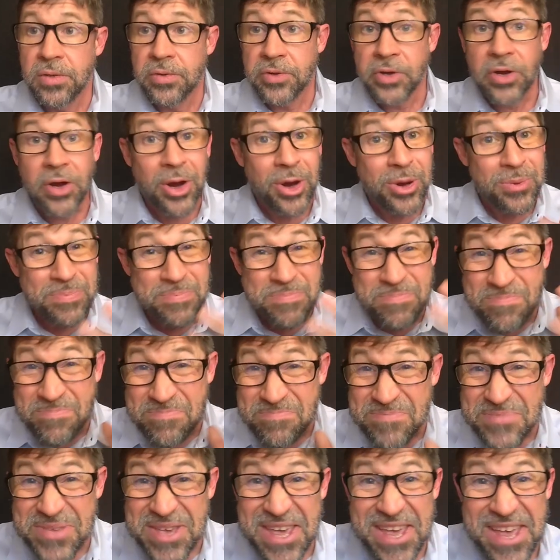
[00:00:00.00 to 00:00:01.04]
There are
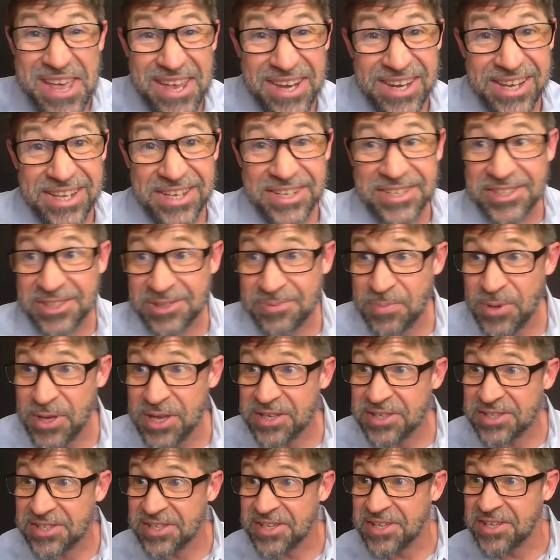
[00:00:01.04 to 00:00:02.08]
many
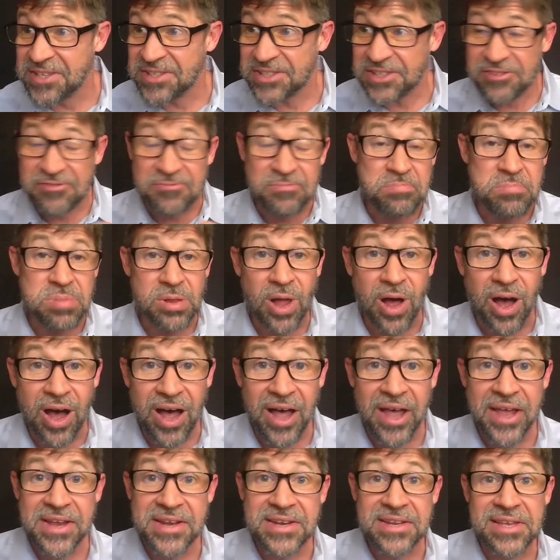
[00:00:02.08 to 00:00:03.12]
species of
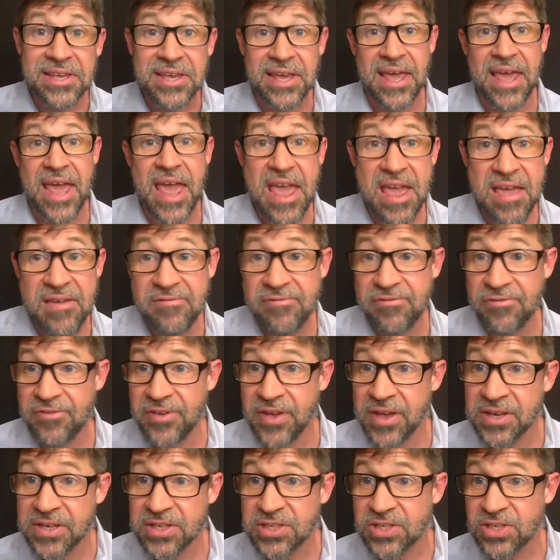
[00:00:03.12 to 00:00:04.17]
blind cave
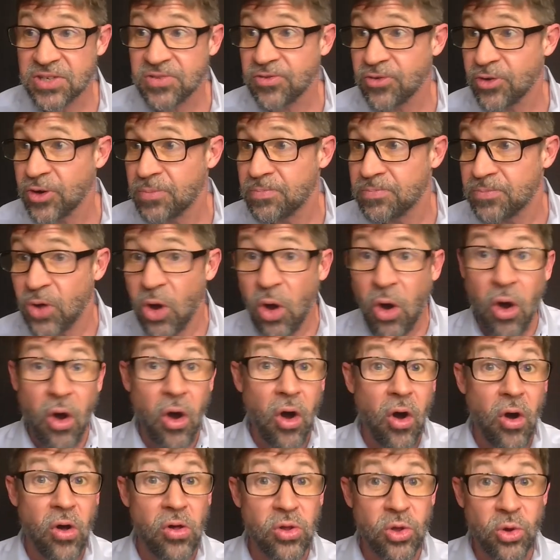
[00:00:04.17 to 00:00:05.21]
fish from
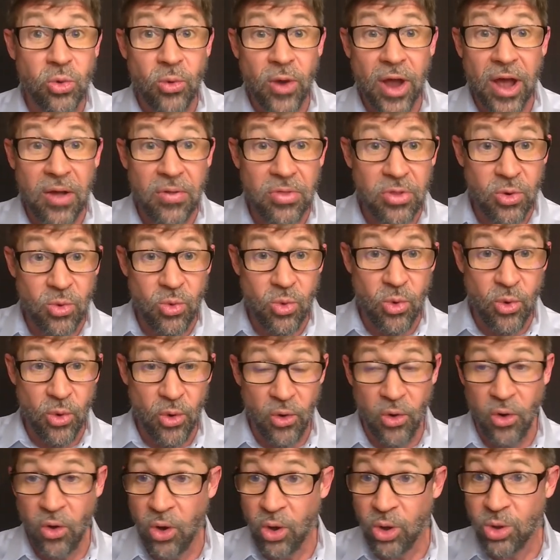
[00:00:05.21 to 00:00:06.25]
all around the
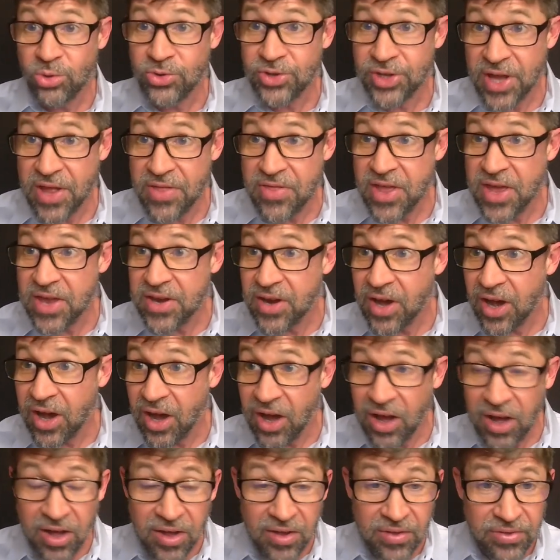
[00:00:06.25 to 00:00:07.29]
world, and then
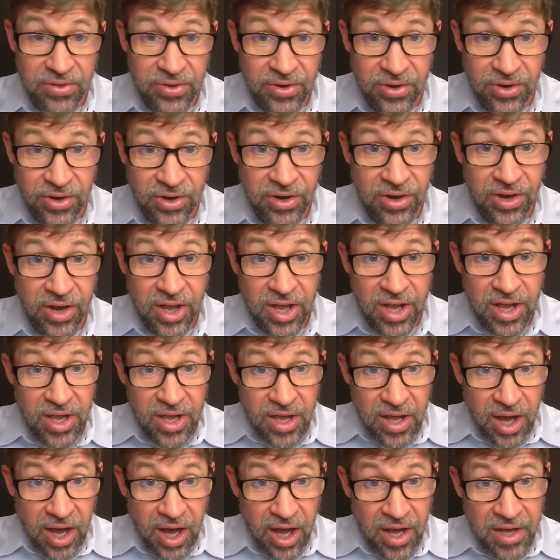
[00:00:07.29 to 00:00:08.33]
other
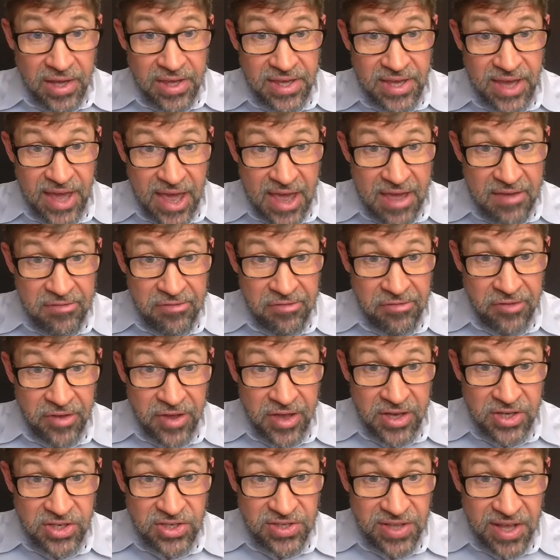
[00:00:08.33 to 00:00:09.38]
cave
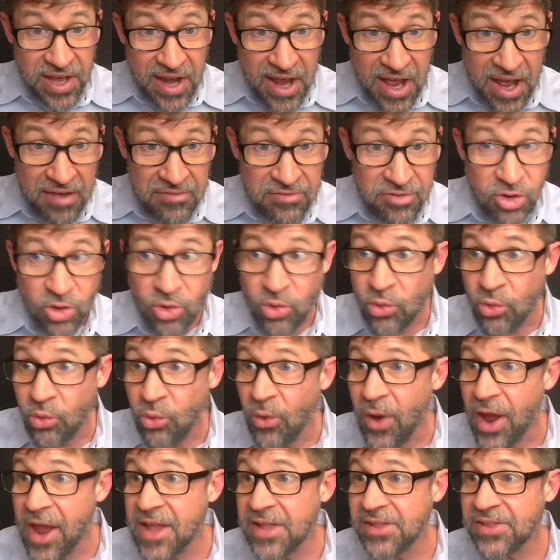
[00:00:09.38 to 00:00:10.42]
fish that have
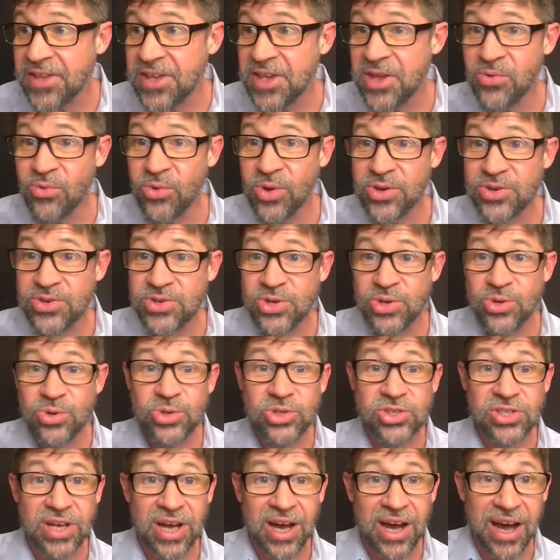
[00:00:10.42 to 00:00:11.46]
greatly
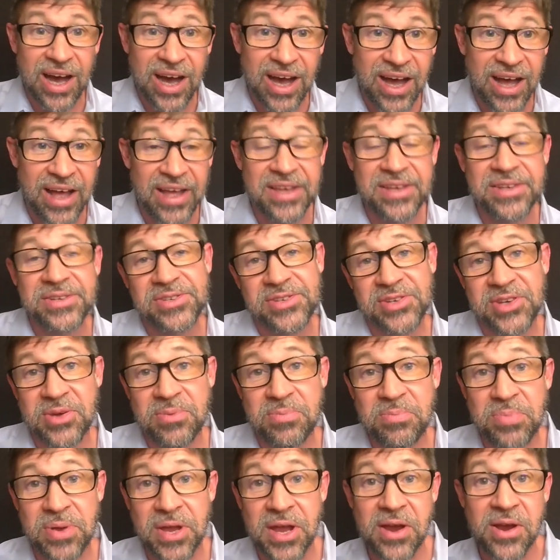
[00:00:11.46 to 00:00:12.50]
reduced eyes
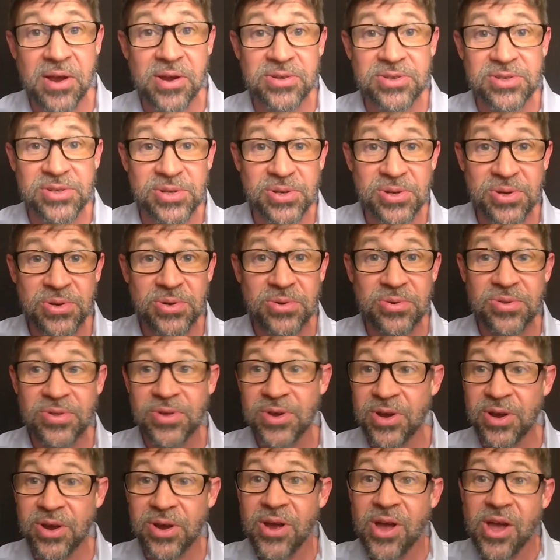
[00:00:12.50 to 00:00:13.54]
compared to
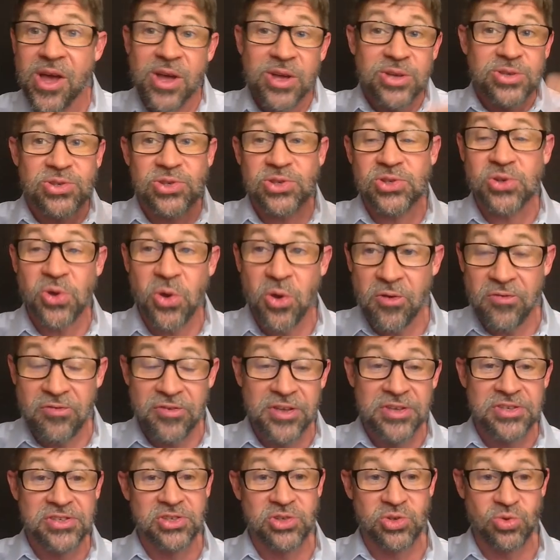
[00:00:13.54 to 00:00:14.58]
their
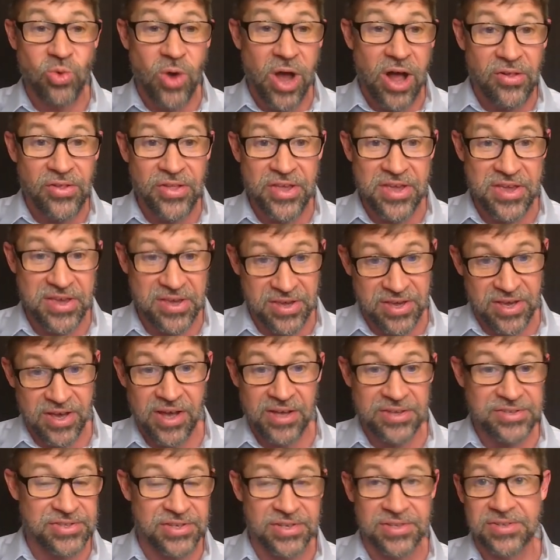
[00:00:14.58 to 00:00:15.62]
surface-dwelling
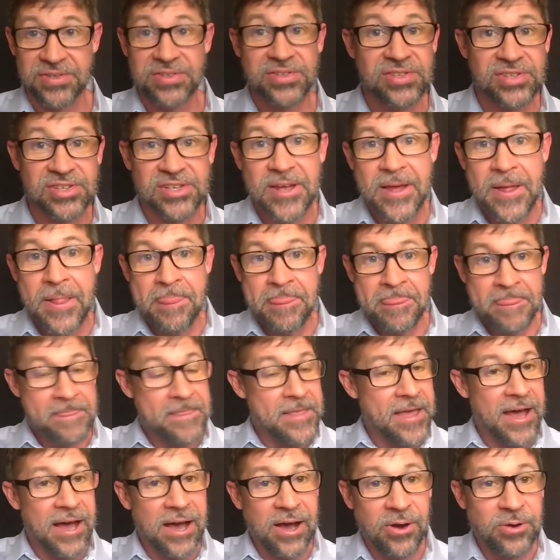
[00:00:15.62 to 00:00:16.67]
cousins.
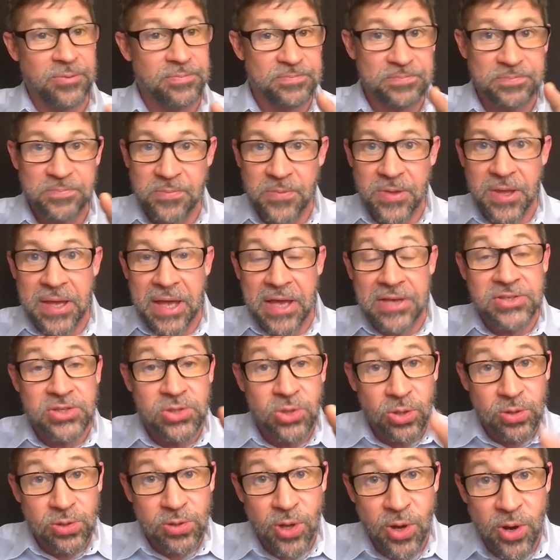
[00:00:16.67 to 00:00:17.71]
Now, as
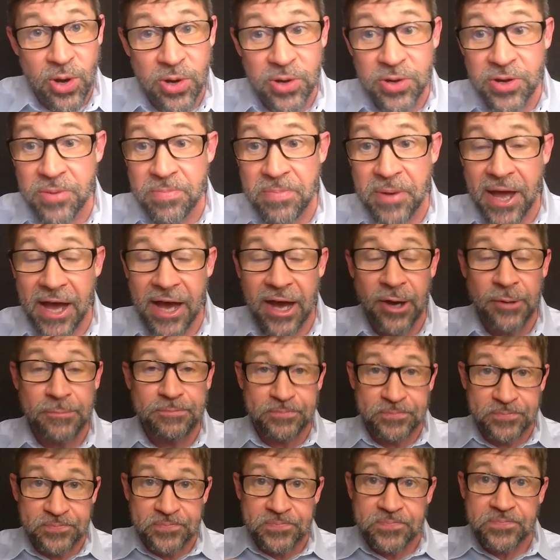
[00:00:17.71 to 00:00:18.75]
you'll learn about
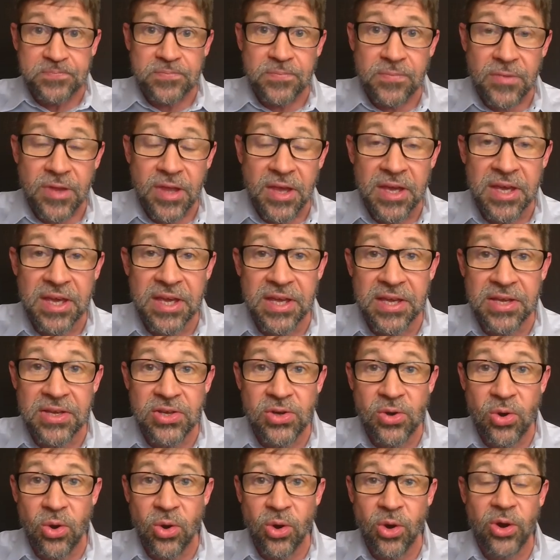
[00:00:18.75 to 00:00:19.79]
in
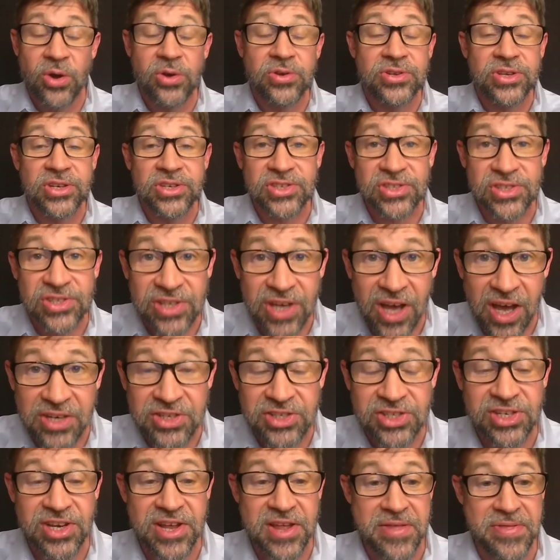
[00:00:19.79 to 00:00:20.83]
your
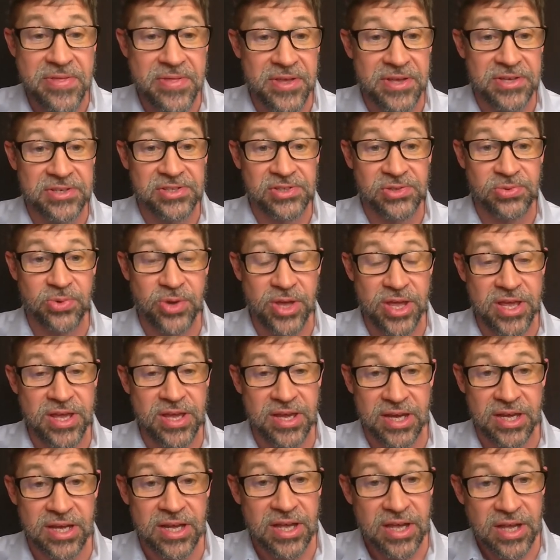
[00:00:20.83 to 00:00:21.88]
discussion this
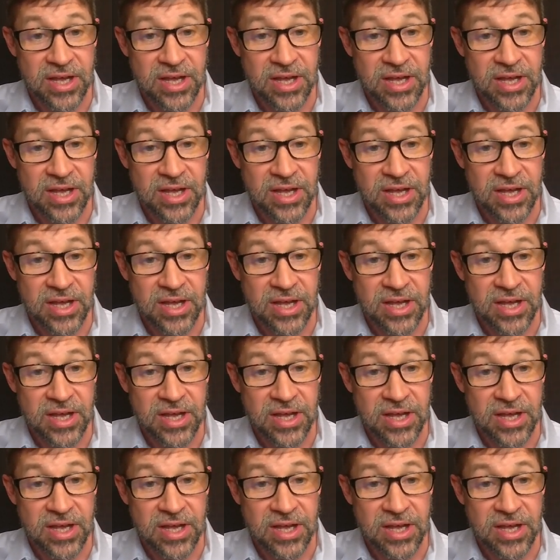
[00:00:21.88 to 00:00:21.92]
week,